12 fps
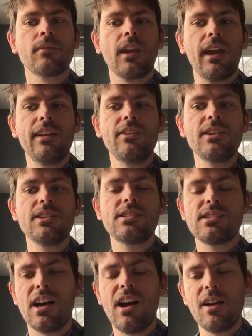In this
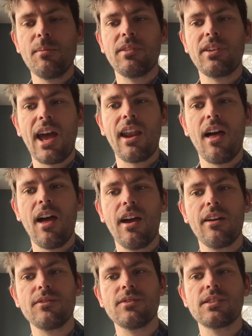time in our
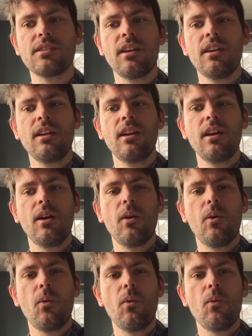lives,
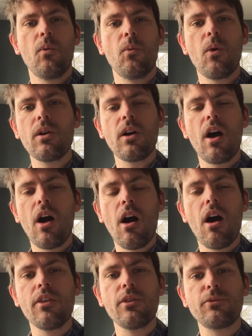what
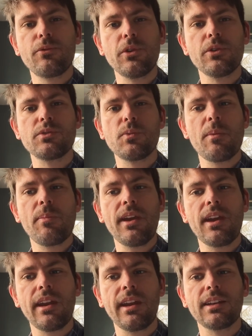are the fruits we're
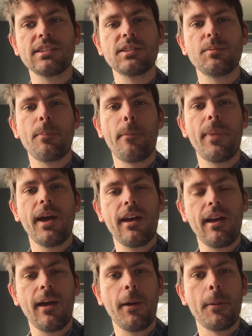beginning to
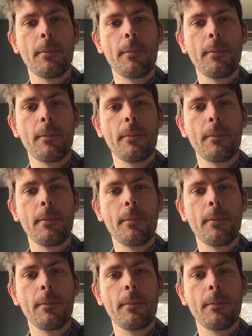bear?